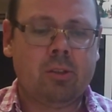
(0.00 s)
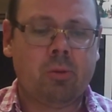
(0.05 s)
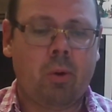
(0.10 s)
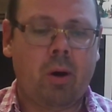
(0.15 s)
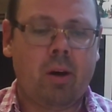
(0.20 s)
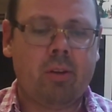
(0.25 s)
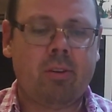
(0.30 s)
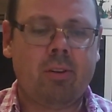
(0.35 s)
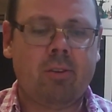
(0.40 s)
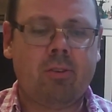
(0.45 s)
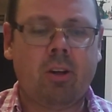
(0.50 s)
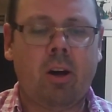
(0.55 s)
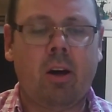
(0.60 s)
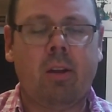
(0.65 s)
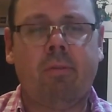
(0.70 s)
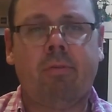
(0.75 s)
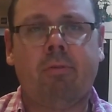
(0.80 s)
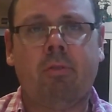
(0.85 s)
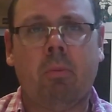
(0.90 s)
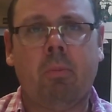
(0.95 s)
So what is this
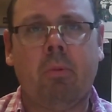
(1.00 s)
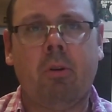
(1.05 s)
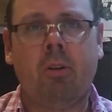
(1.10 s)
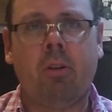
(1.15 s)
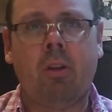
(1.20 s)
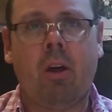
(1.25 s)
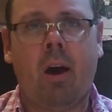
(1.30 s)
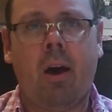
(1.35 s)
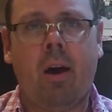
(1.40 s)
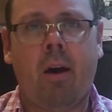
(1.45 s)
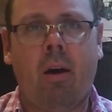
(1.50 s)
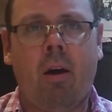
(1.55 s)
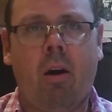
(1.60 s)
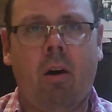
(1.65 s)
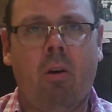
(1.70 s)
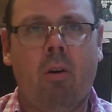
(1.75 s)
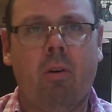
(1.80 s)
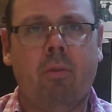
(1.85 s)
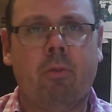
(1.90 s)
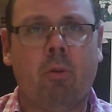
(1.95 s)
done from an uh,
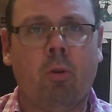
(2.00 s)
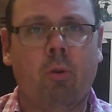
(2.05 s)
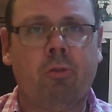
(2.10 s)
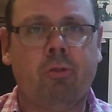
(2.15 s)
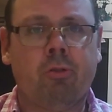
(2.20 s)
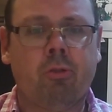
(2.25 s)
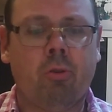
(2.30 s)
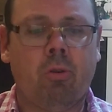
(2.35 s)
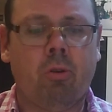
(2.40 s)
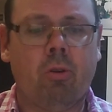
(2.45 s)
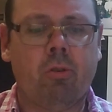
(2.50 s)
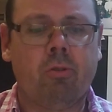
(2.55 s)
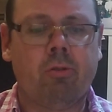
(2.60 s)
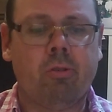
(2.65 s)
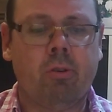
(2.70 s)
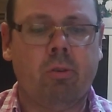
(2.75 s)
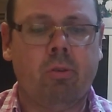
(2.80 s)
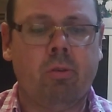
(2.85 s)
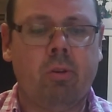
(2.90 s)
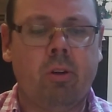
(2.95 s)
overall score?
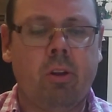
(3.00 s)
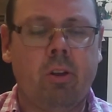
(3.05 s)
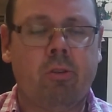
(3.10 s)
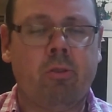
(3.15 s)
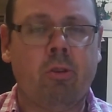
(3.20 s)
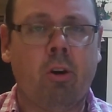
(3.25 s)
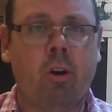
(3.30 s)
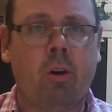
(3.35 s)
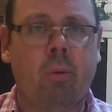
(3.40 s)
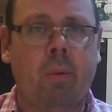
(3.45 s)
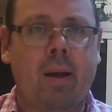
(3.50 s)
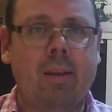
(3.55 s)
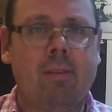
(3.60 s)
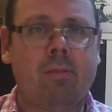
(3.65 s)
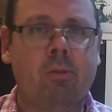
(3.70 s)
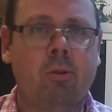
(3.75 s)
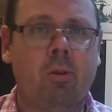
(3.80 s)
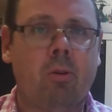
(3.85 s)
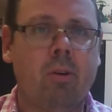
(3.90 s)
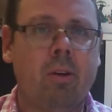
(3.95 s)
So it's not a
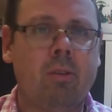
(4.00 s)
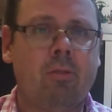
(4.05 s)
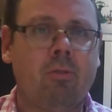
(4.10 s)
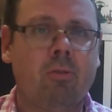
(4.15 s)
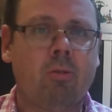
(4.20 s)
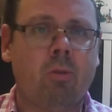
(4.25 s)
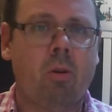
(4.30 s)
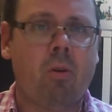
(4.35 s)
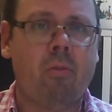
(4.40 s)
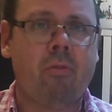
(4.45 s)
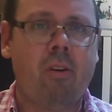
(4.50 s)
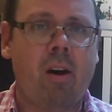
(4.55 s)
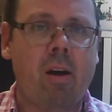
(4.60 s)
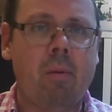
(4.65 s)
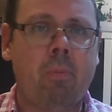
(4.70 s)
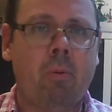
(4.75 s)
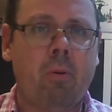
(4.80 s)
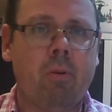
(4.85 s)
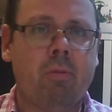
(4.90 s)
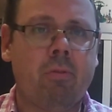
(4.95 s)
great score. It's a score of
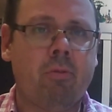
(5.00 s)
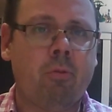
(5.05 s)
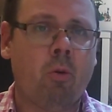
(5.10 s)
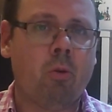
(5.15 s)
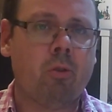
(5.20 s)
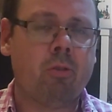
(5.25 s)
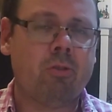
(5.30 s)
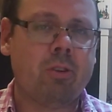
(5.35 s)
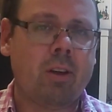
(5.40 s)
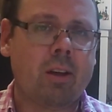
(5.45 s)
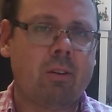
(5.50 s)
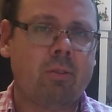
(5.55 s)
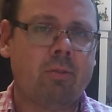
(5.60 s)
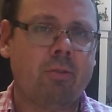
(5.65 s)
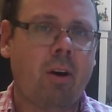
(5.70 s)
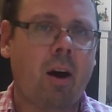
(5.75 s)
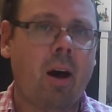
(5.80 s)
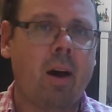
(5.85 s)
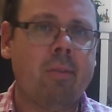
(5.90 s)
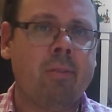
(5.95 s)

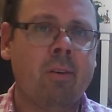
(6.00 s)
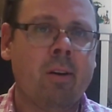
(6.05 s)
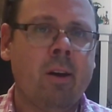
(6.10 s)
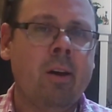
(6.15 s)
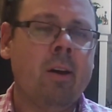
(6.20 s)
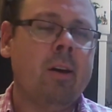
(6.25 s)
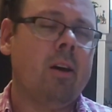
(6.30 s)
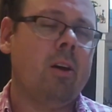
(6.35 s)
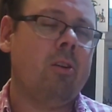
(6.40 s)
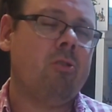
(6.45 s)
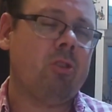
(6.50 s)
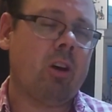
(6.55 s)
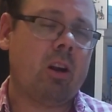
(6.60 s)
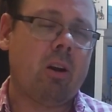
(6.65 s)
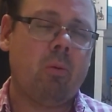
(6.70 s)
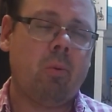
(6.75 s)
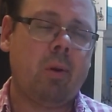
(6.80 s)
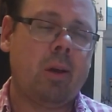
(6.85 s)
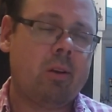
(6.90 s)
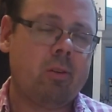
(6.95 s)
5.465 and
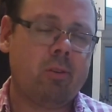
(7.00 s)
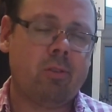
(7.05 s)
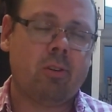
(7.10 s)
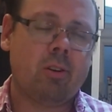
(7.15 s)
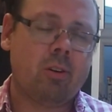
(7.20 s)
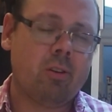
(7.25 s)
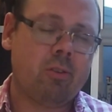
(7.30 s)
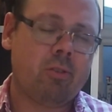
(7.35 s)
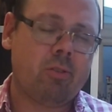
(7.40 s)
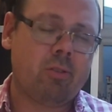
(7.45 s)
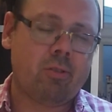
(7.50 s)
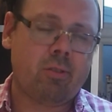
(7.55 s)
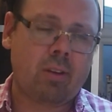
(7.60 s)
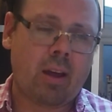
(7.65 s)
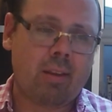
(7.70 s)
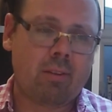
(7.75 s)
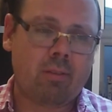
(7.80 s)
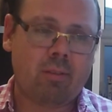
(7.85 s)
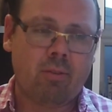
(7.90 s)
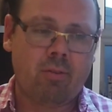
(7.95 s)
generally we consider
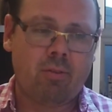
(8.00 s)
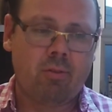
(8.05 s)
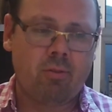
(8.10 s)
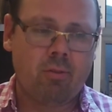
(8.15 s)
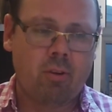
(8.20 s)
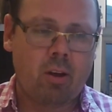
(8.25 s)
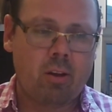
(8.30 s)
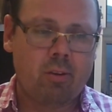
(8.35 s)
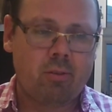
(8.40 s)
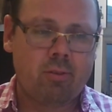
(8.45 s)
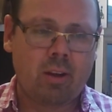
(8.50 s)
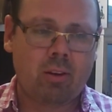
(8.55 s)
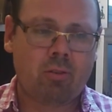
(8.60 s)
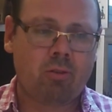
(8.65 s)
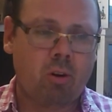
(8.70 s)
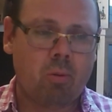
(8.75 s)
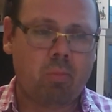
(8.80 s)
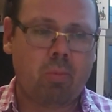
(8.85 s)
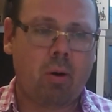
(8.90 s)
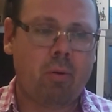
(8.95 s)
sets of a
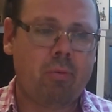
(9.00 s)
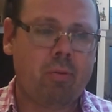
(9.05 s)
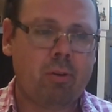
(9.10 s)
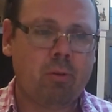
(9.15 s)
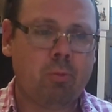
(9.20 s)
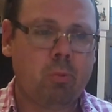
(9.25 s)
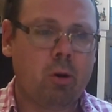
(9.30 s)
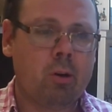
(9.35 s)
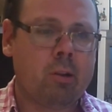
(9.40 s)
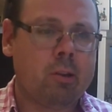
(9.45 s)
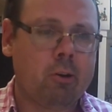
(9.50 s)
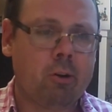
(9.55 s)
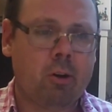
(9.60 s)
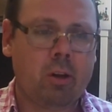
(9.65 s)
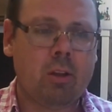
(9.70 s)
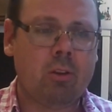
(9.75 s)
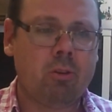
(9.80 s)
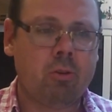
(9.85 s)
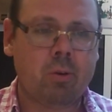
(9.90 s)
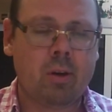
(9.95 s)
6 or above as worth
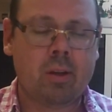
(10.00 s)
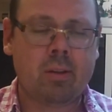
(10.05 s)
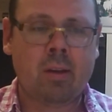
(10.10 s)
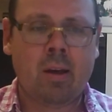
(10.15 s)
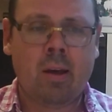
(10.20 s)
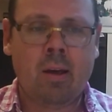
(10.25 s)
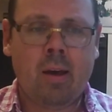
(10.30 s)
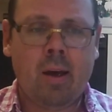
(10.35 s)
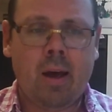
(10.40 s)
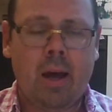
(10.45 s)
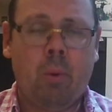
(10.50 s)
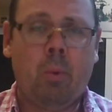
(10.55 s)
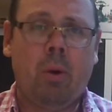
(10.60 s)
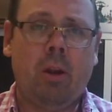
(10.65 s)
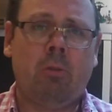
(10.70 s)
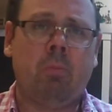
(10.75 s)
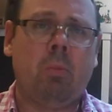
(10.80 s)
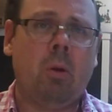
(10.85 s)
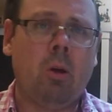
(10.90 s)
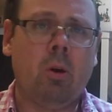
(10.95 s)
looking into it. And
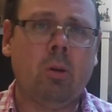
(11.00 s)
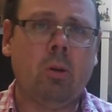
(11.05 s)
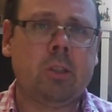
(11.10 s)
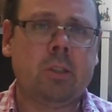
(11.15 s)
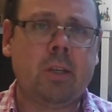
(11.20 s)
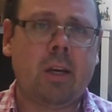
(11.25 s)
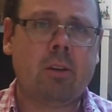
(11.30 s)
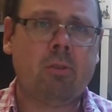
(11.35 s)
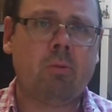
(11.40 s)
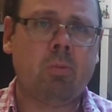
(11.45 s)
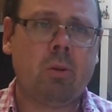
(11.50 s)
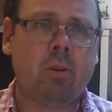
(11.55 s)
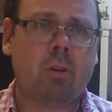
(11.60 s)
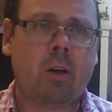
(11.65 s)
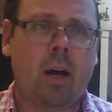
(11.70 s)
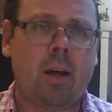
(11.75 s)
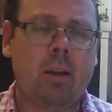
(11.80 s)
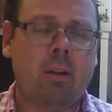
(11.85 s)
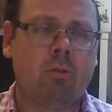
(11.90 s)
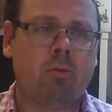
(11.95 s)
when it's below 6, we
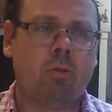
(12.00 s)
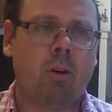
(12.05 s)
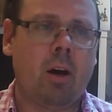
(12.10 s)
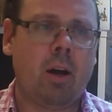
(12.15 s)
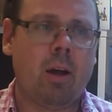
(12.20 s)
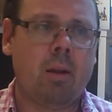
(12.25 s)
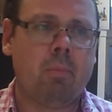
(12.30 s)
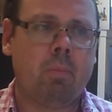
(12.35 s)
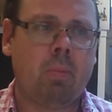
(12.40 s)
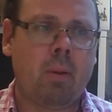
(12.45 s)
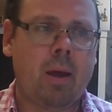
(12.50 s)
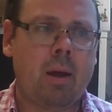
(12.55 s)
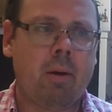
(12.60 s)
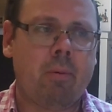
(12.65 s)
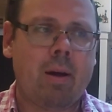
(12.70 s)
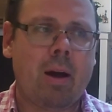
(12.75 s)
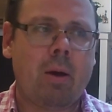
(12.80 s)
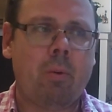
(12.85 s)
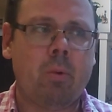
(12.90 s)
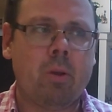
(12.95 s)
kind of try and play
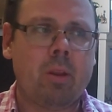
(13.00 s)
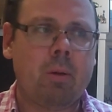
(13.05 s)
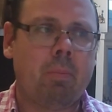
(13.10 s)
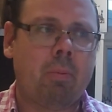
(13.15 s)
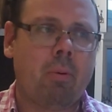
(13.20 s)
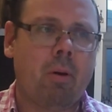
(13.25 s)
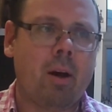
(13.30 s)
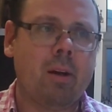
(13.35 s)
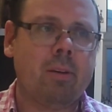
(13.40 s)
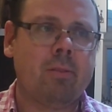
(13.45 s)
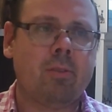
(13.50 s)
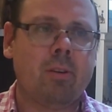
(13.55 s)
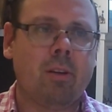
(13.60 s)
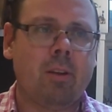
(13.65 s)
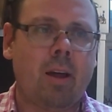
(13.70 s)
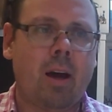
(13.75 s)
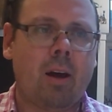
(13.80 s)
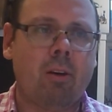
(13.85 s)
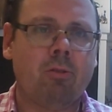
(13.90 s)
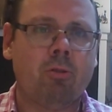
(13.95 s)
around with the price
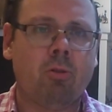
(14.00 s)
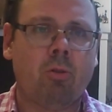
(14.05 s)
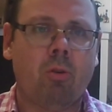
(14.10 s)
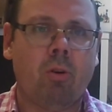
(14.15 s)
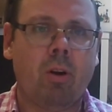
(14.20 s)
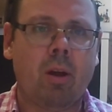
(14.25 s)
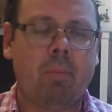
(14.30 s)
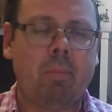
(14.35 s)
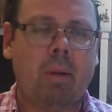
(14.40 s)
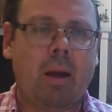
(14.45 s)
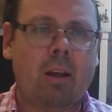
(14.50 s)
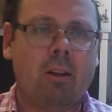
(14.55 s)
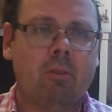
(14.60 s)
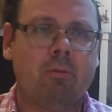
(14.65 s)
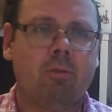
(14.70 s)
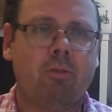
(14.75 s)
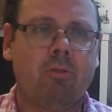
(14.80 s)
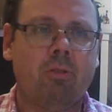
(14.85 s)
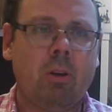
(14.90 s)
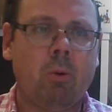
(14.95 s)
in our scoring
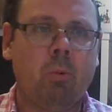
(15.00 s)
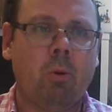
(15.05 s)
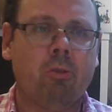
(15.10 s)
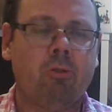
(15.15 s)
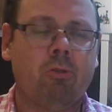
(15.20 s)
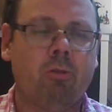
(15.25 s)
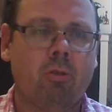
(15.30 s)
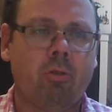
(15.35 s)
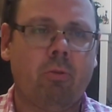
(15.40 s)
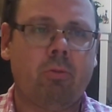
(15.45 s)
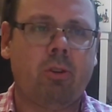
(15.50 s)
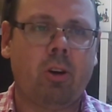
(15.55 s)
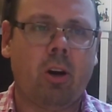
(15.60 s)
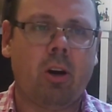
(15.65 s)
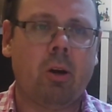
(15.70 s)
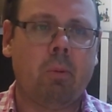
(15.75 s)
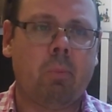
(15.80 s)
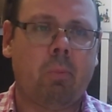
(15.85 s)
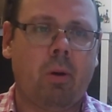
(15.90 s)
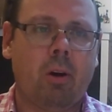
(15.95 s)
mechanism to see what sort of
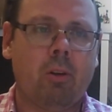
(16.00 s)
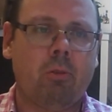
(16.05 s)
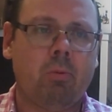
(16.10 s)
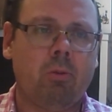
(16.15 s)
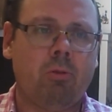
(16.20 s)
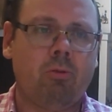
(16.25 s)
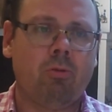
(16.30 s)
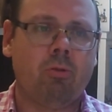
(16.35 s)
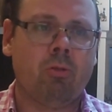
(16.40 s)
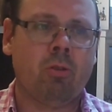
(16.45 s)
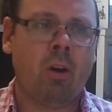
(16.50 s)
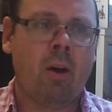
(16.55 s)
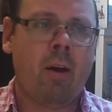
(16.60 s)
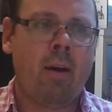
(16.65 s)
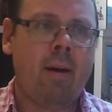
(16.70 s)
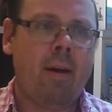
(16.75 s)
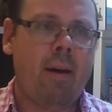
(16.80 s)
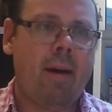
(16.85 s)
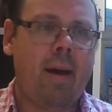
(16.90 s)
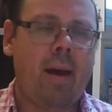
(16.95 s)
target price we should
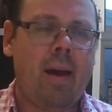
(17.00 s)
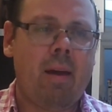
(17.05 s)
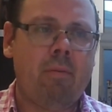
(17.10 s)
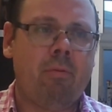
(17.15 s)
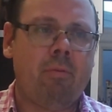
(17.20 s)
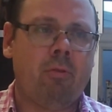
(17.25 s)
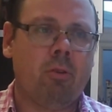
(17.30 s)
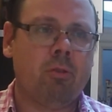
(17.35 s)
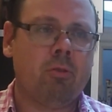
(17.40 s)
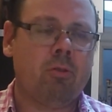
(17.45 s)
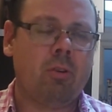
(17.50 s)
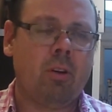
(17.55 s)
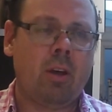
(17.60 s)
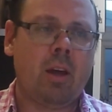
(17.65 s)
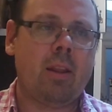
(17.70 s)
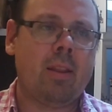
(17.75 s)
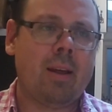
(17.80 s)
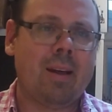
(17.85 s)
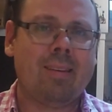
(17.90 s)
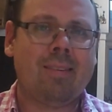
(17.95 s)
aim for to
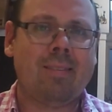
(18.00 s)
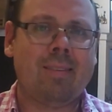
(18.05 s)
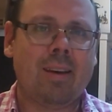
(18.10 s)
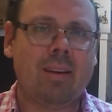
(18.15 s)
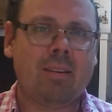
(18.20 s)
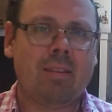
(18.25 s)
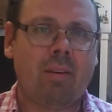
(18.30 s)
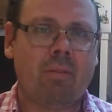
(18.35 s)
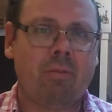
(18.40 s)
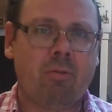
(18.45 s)
hit that 6.